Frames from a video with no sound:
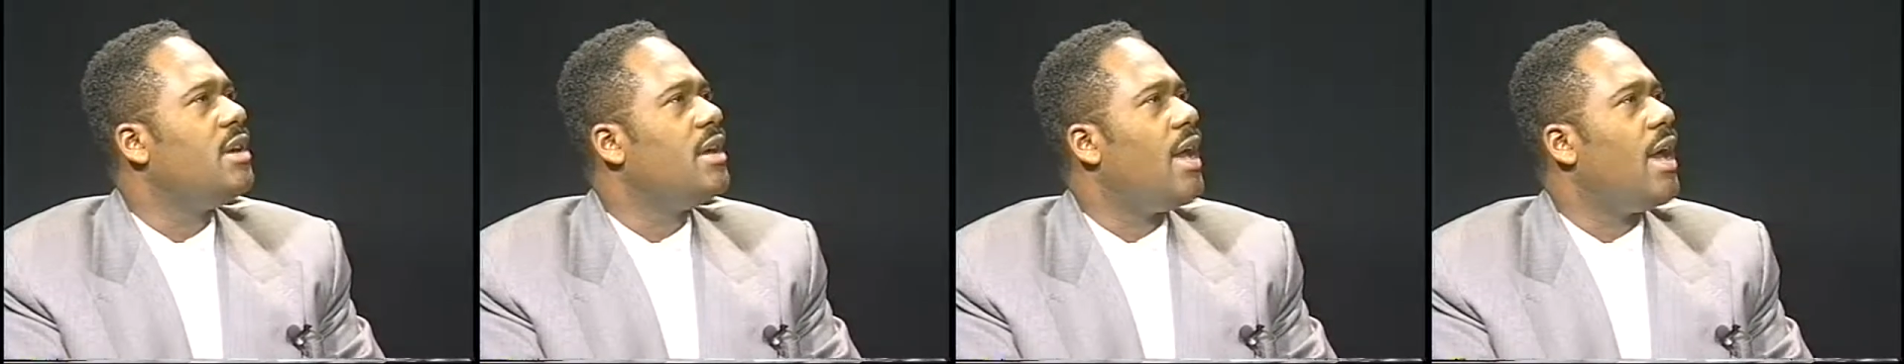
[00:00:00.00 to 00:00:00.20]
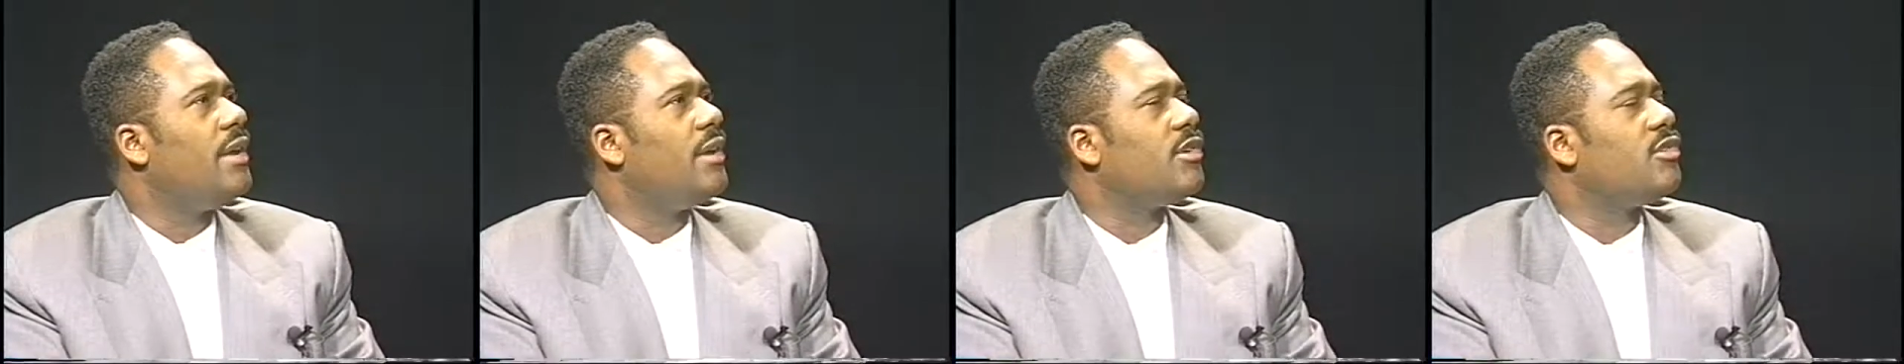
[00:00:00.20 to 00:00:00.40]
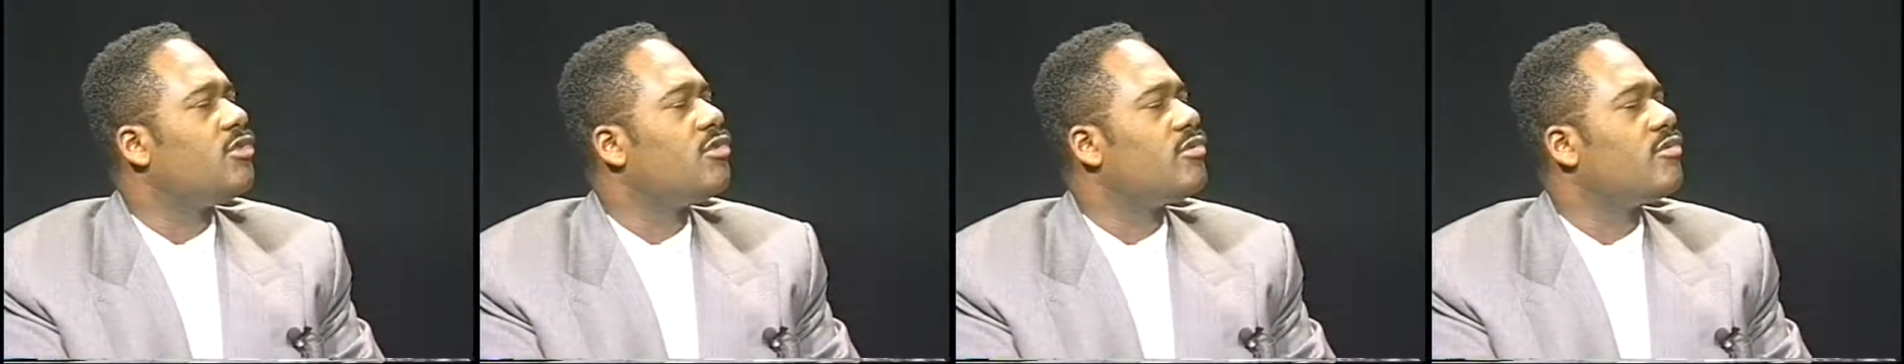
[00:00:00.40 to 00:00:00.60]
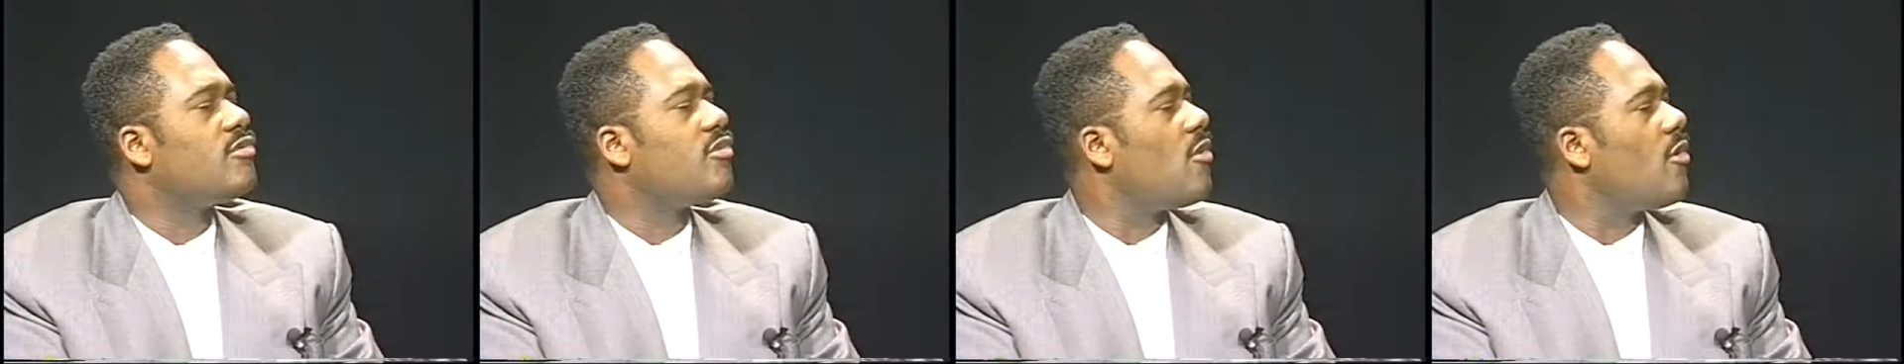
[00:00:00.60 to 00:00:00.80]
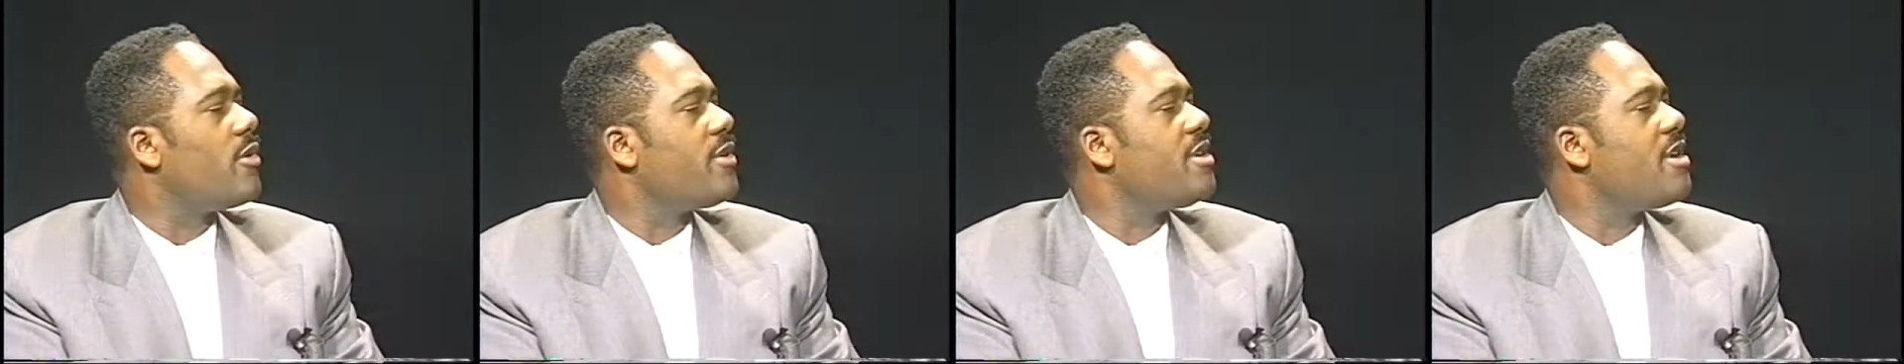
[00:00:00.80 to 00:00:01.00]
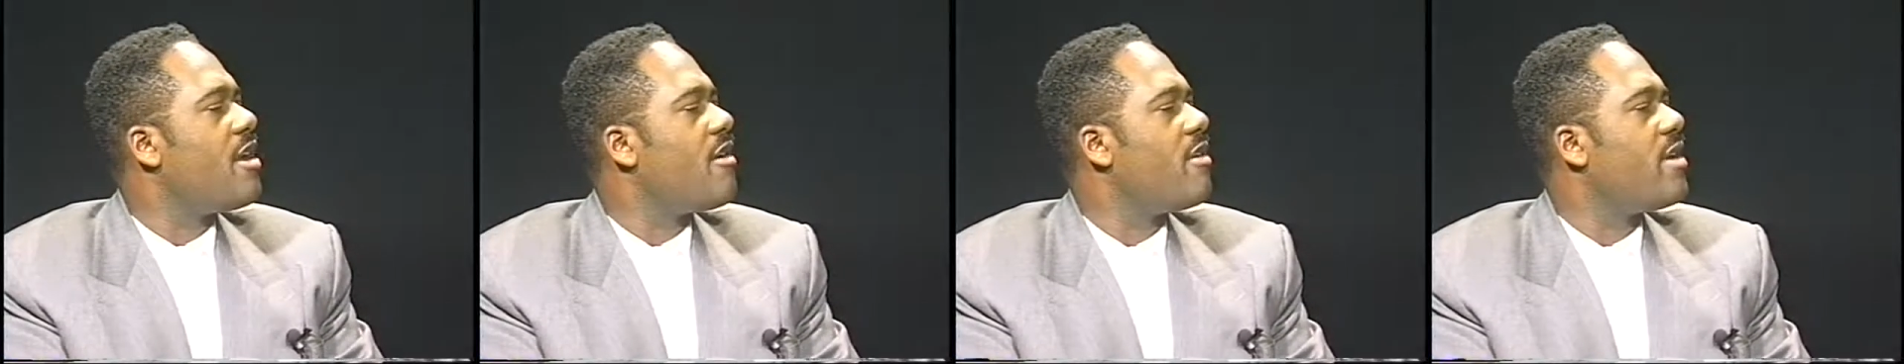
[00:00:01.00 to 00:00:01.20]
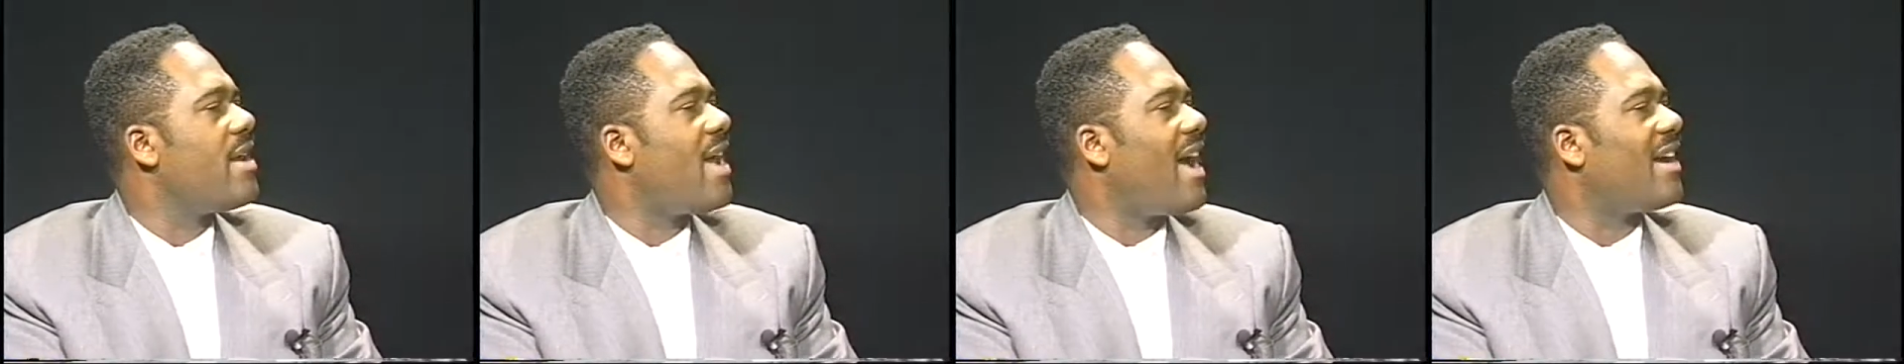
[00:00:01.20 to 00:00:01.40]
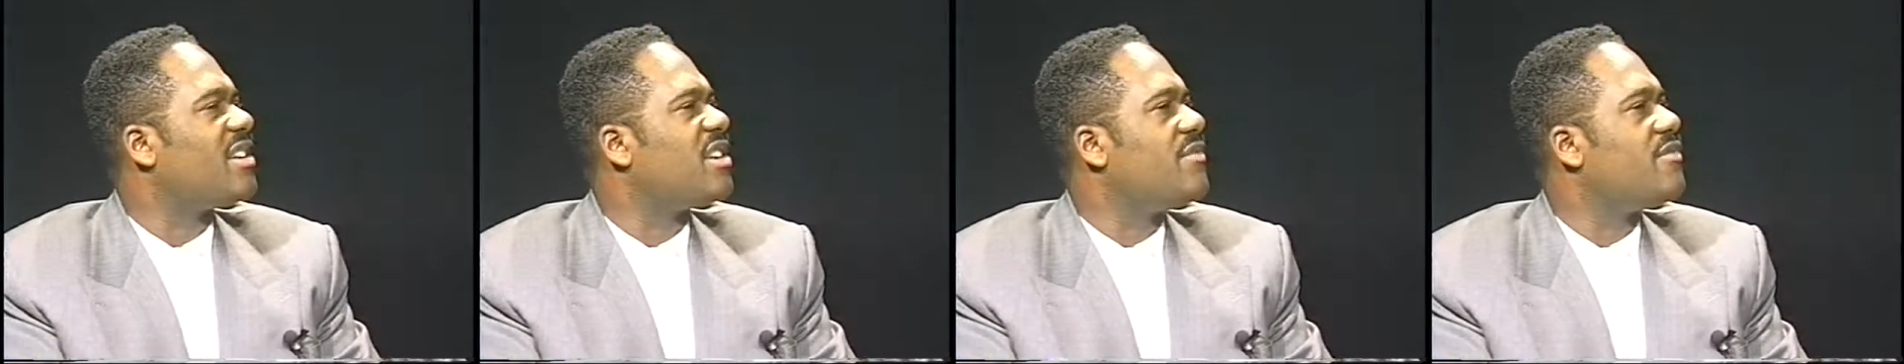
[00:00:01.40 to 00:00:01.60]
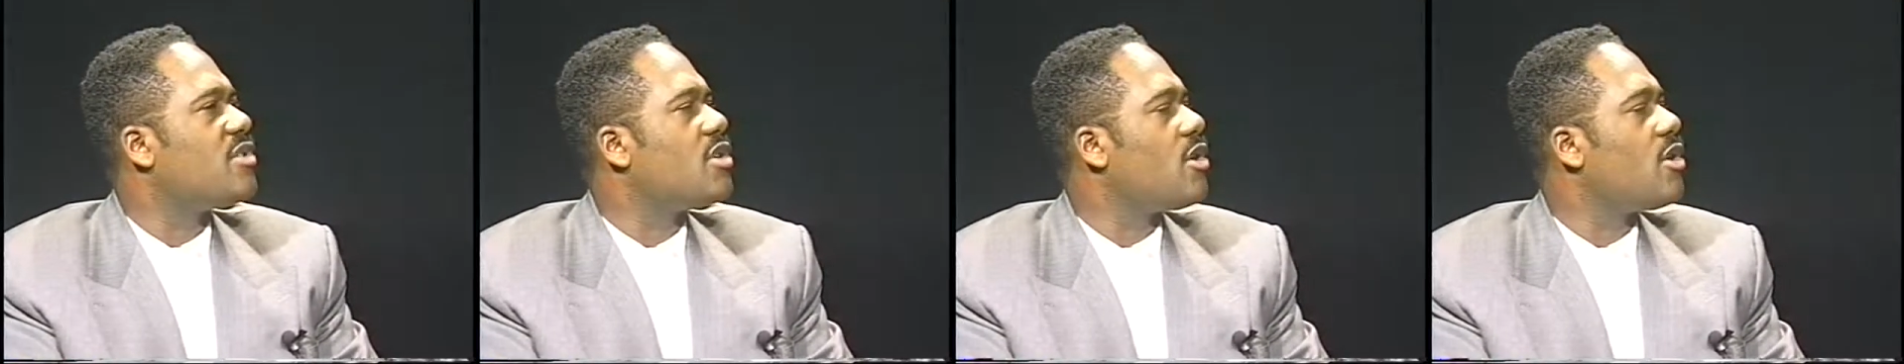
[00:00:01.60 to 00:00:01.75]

an extraordinary act of